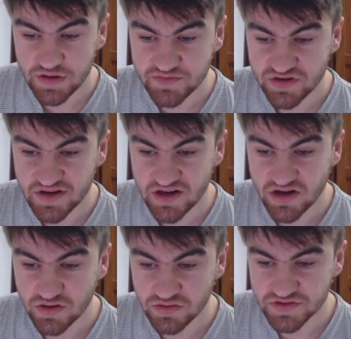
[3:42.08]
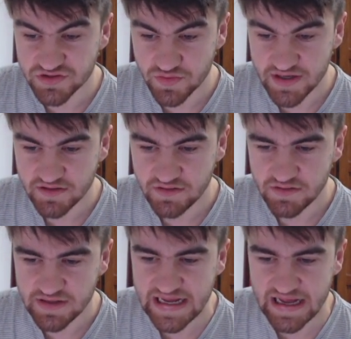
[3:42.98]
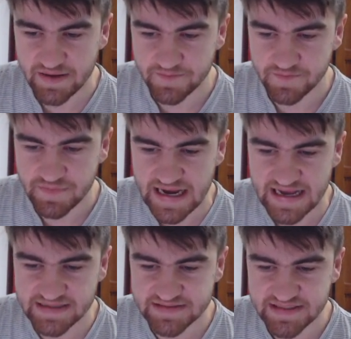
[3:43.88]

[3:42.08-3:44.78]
I'm trying to hold as well, as